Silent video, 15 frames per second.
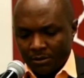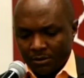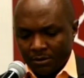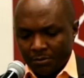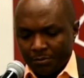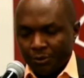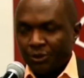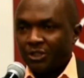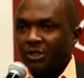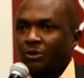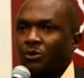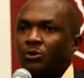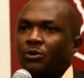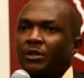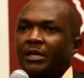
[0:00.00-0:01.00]
pushing
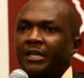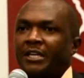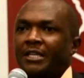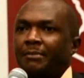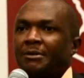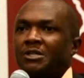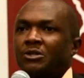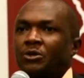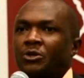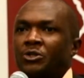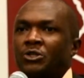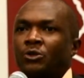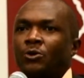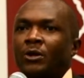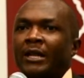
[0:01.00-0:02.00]
through the Kenya
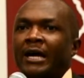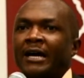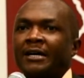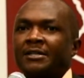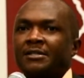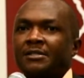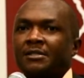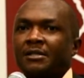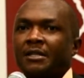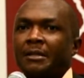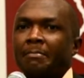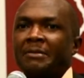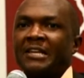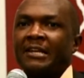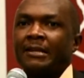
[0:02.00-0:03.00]
Meteorological Act, the
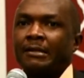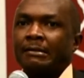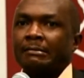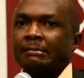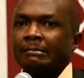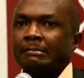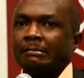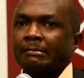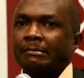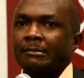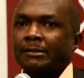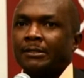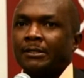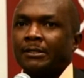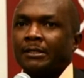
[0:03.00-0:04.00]
bill.
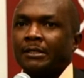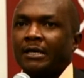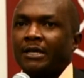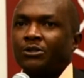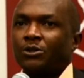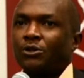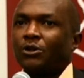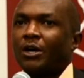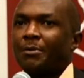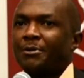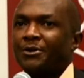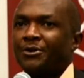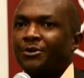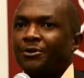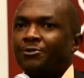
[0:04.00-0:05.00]
I don't know how
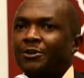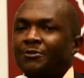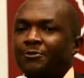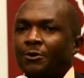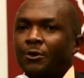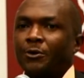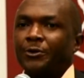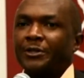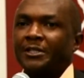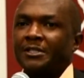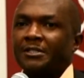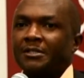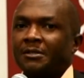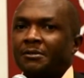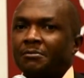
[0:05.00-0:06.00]
many of you are following it,
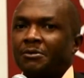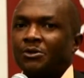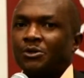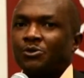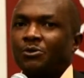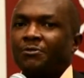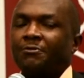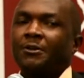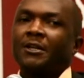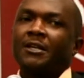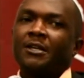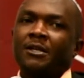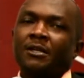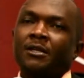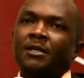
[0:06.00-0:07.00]
because we
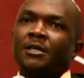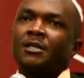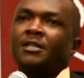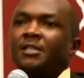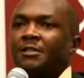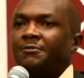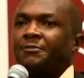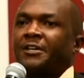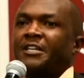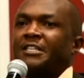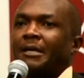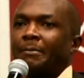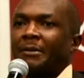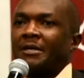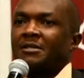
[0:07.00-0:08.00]
feel if Kenya
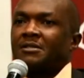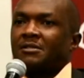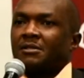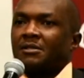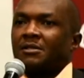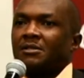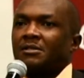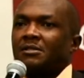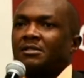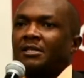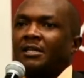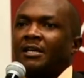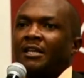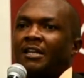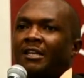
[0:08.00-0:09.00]
Met is
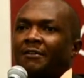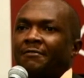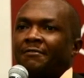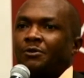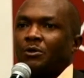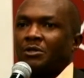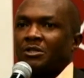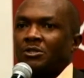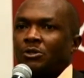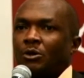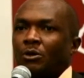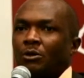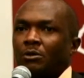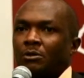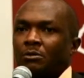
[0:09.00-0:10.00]
left on its
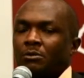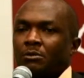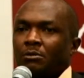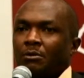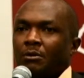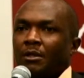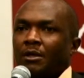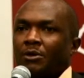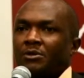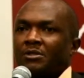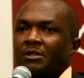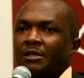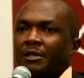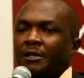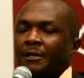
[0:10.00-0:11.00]
own without
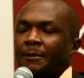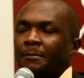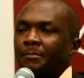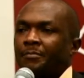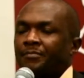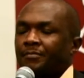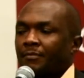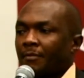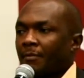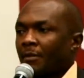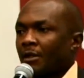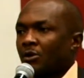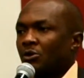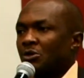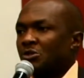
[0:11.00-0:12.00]
the
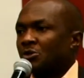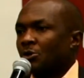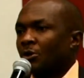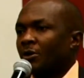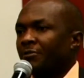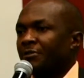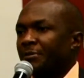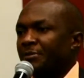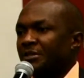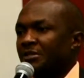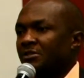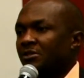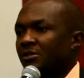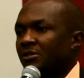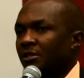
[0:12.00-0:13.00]
control of the
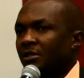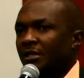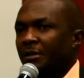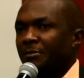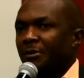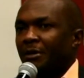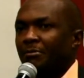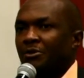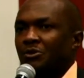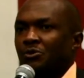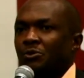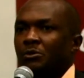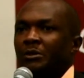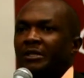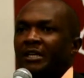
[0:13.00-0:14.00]
ministry, they'll be able
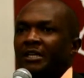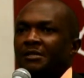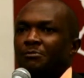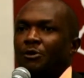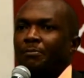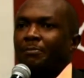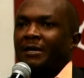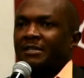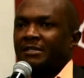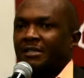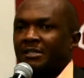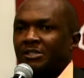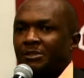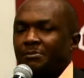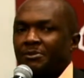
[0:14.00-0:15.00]
to get more
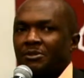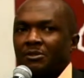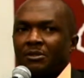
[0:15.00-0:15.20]
partnerships,